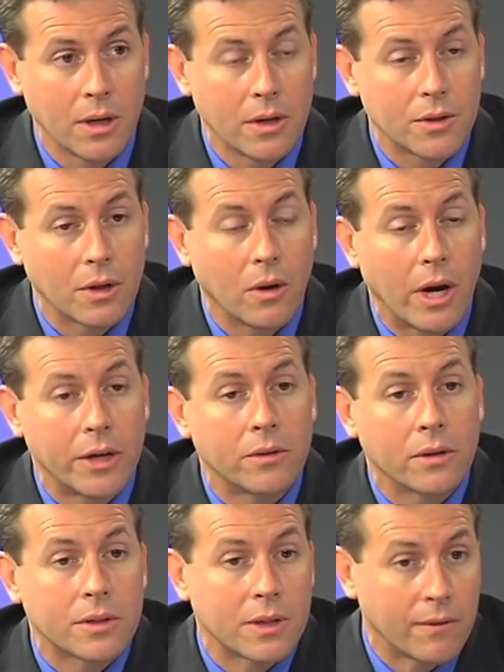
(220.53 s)
So I
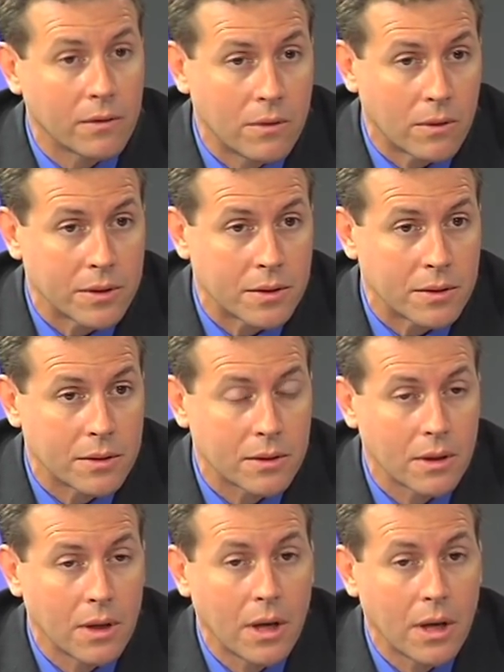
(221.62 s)
took several courses,